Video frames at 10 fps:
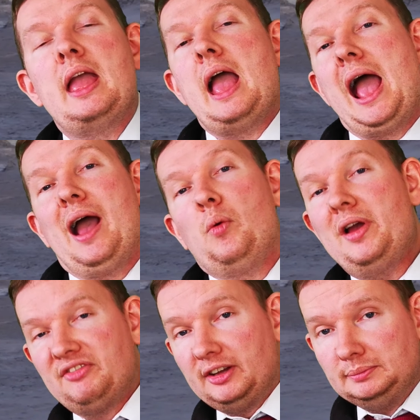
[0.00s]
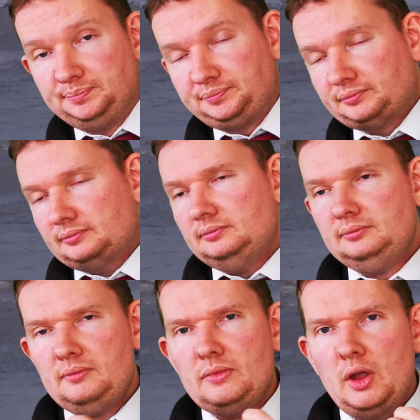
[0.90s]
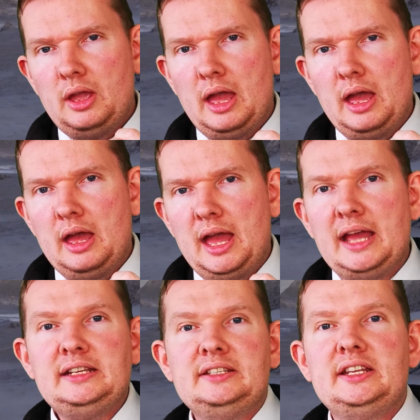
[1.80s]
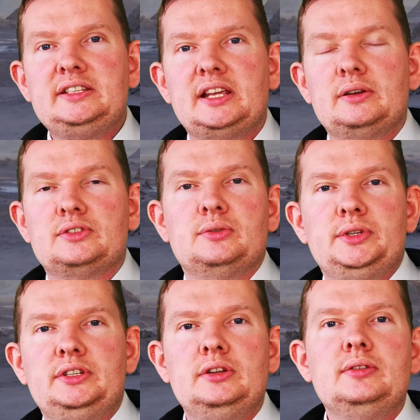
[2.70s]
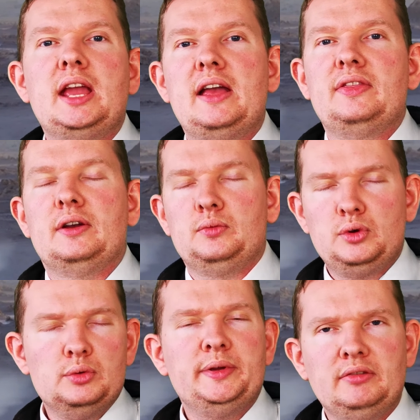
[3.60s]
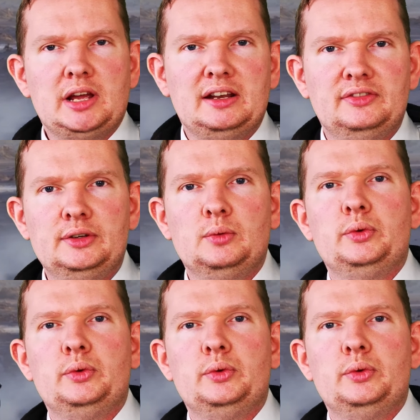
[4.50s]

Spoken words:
However, any details that we do get that will be relevant,